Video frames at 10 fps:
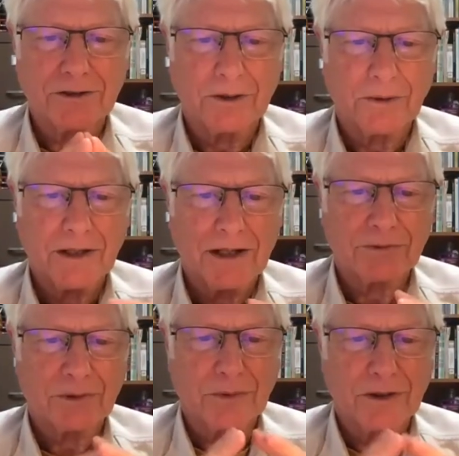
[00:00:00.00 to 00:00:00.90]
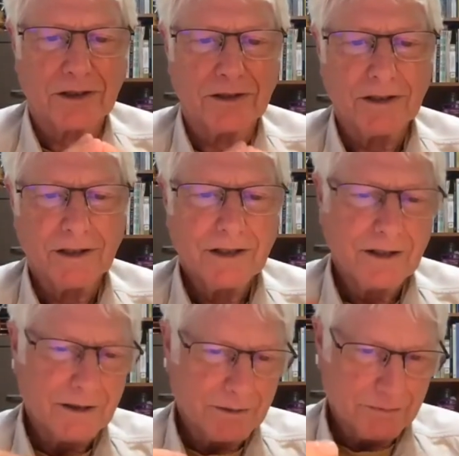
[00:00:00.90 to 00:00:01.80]
You don't have to really
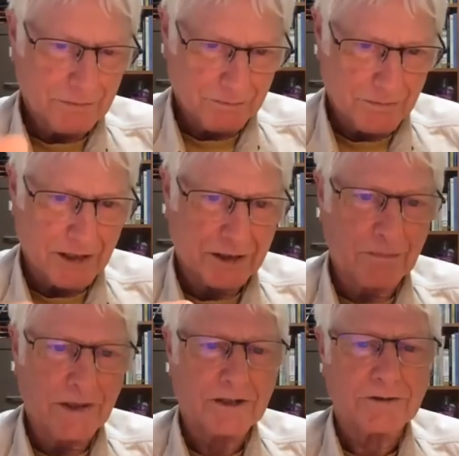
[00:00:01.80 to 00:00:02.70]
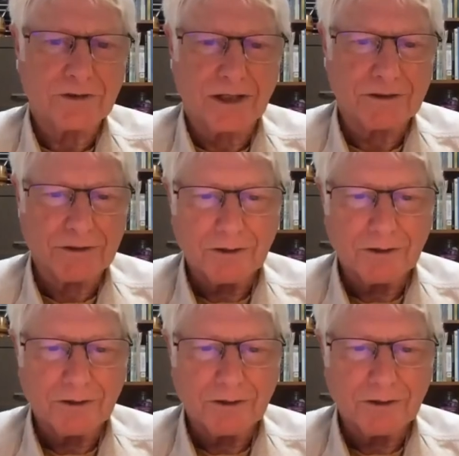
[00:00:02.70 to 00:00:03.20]
make them as such.